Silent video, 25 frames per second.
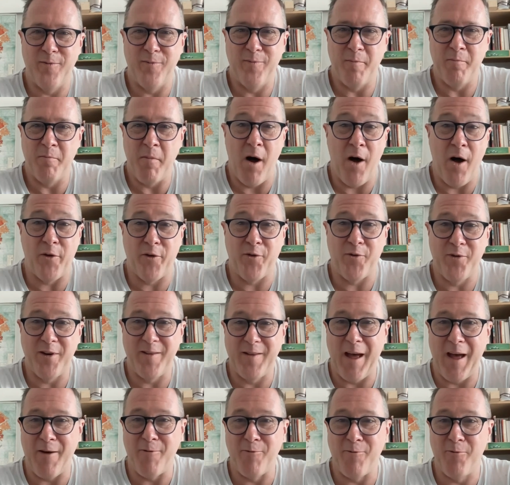mastering
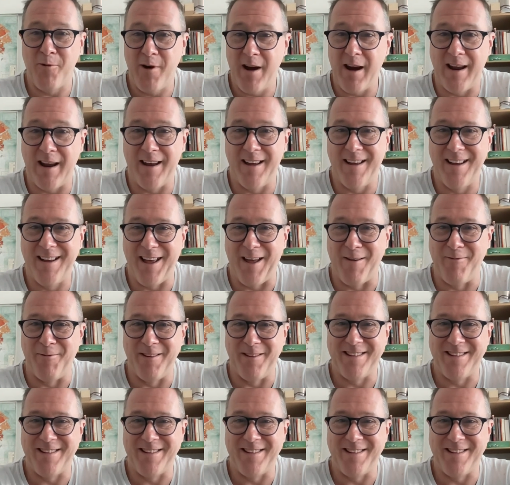that ring, can we